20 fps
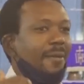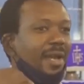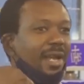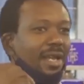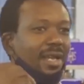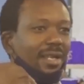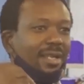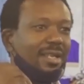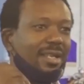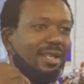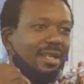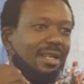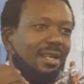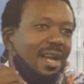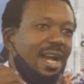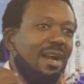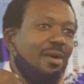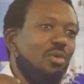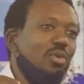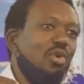
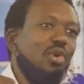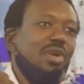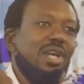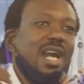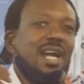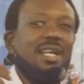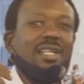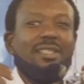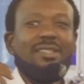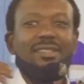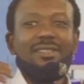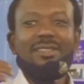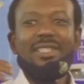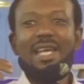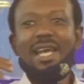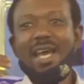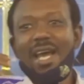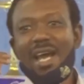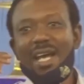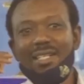can
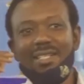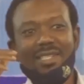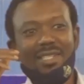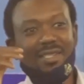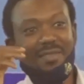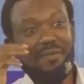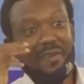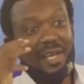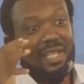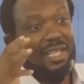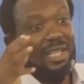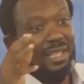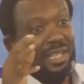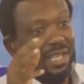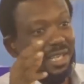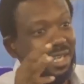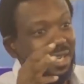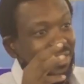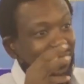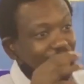dare ask his father
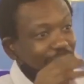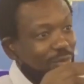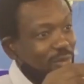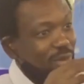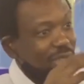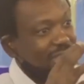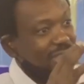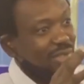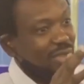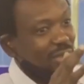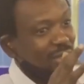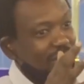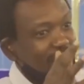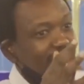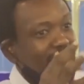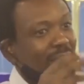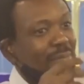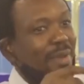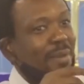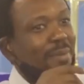that kind of question?
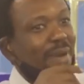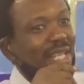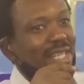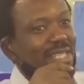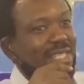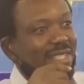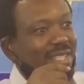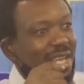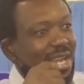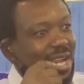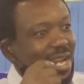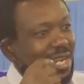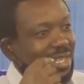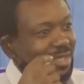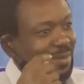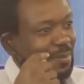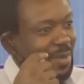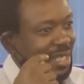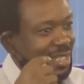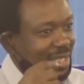I remember the day I
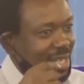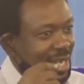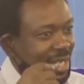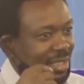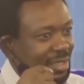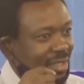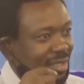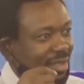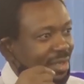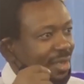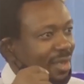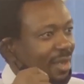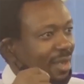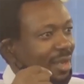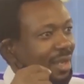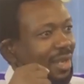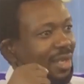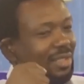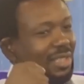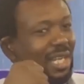asked my dad,
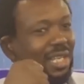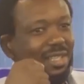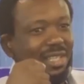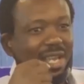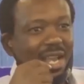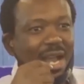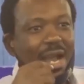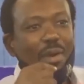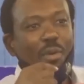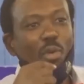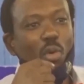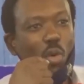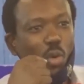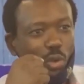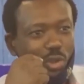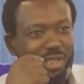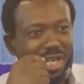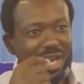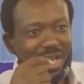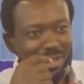Daddy, how
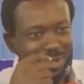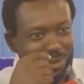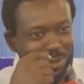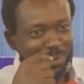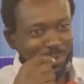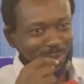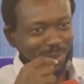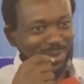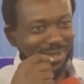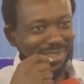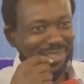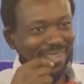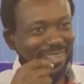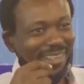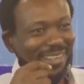old are you?